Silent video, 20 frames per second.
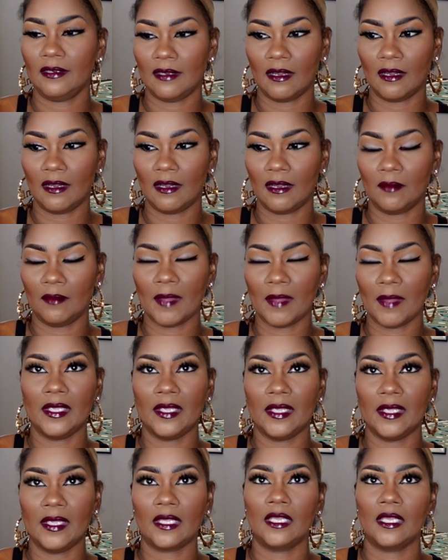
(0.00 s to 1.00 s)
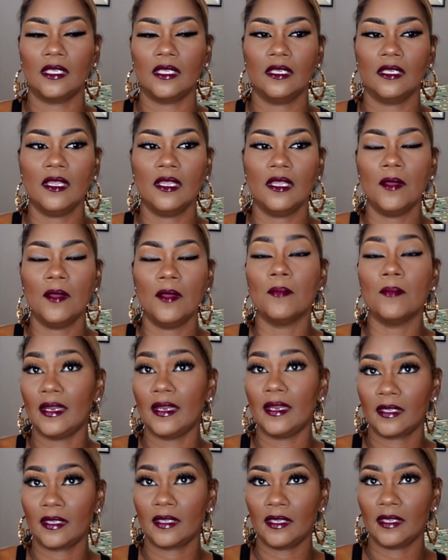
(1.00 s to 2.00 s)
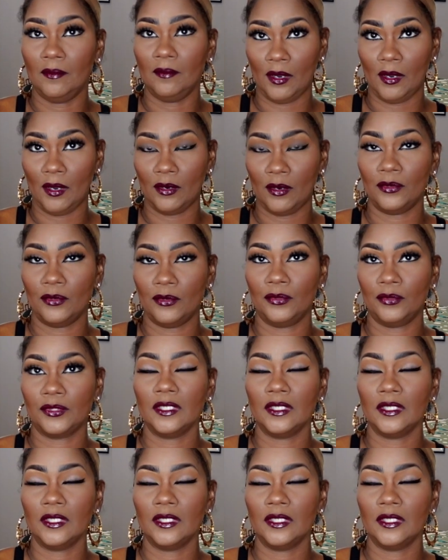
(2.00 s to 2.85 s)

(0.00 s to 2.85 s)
I make a mannequin mold